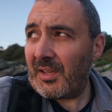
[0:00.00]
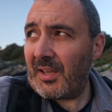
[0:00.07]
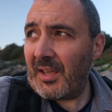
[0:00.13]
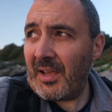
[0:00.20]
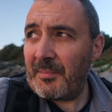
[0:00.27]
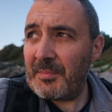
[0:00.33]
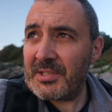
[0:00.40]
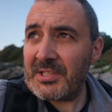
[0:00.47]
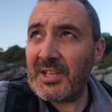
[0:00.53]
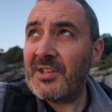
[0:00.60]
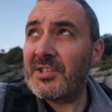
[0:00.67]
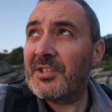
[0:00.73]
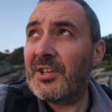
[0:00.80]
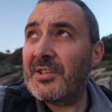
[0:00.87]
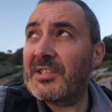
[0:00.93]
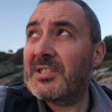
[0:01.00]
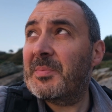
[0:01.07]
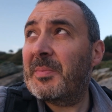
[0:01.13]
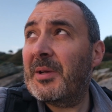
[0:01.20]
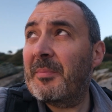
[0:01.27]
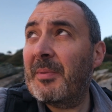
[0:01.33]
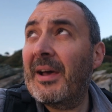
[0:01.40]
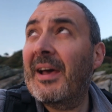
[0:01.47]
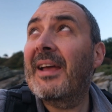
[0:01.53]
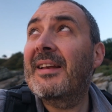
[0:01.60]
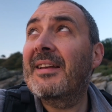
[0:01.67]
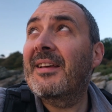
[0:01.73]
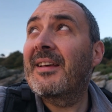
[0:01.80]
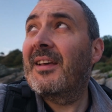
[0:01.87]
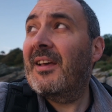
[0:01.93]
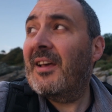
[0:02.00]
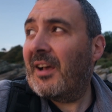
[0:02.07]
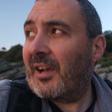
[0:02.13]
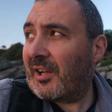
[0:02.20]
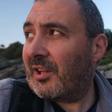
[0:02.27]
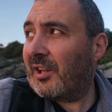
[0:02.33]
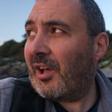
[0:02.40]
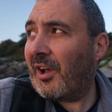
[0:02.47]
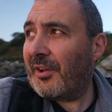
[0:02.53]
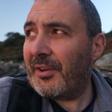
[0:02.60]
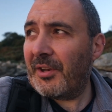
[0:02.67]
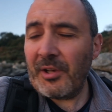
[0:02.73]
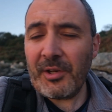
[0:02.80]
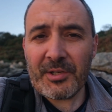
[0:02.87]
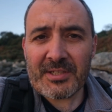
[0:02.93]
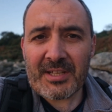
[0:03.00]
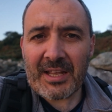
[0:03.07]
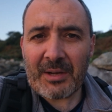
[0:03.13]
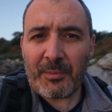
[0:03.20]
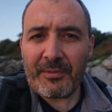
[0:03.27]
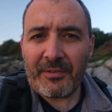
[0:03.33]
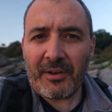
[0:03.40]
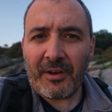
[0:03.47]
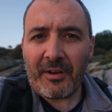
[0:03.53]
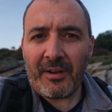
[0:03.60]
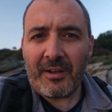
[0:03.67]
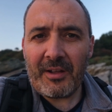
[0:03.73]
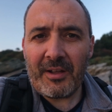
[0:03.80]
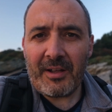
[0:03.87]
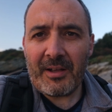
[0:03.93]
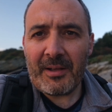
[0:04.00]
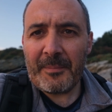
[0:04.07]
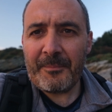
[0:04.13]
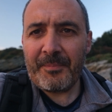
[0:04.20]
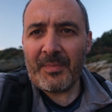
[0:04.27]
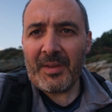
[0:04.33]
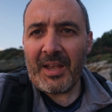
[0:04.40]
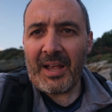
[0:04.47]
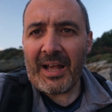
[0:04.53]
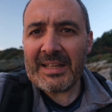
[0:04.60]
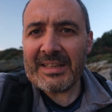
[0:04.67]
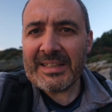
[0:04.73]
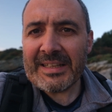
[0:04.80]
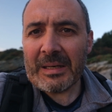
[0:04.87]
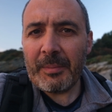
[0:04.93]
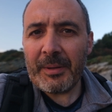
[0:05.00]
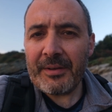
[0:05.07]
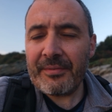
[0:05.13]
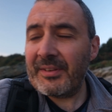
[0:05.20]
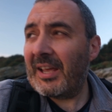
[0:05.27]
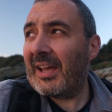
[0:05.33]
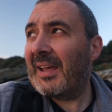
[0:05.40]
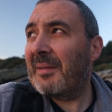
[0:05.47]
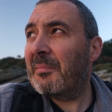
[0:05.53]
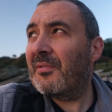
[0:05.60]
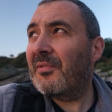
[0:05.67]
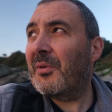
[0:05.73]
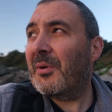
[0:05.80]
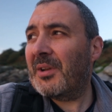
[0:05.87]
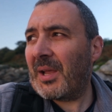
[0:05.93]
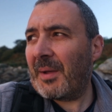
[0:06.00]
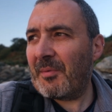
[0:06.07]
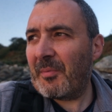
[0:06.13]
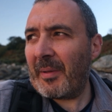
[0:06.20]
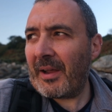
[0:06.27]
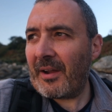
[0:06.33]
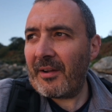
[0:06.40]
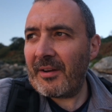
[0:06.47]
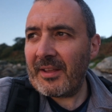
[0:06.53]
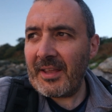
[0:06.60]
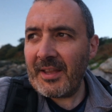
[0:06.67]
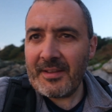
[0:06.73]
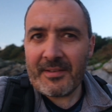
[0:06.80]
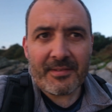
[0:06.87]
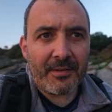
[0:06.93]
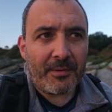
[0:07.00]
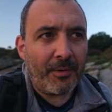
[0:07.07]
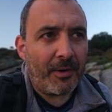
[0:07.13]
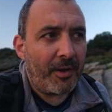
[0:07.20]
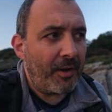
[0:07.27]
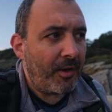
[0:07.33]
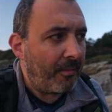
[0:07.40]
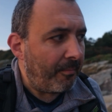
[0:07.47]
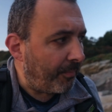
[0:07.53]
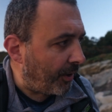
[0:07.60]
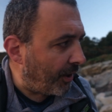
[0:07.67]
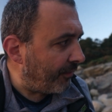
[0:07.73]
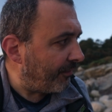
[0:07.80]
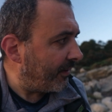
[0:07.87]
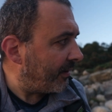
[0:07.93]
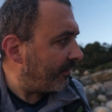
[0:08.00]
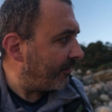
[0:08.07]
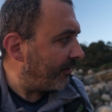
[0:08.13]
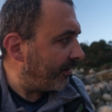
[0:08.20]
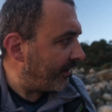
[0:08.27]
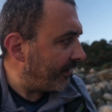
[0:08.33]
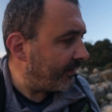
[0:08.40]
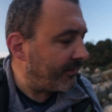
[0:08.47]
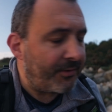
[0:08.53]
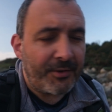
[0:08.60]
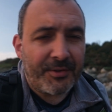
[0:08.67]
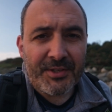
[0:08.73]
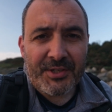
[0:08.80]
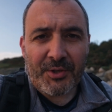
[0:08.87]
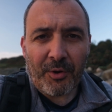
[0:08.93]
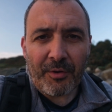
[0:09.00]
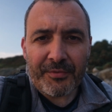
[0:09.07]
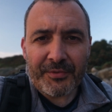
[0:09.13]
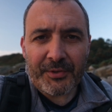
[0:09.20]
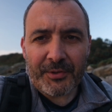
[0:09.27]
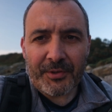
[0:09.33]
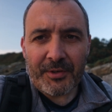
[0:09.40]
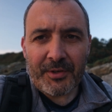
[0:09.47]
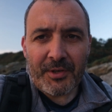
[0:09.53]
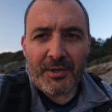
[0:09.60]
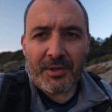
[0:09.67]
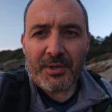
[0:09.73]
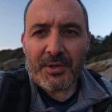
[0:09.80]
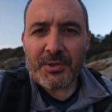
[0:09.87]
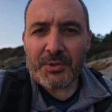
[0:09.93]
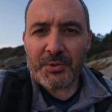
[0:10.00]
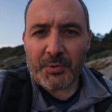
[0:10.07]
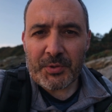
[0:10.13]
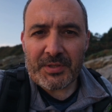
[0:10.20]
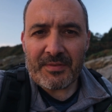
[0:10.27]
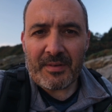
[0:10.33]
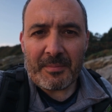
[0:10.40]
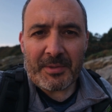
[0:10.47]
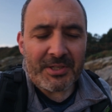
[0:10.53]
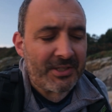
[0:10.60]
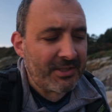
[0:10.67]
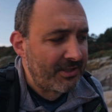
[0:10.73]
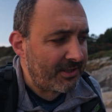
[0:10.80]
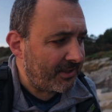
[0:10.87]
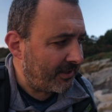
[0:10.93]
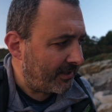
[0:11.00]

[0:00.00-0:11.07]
The sun has now disappeared behind a cloud. It looks like we've got a little bit of time before it comes back out again, so perfect for these sort of softer sorts of images.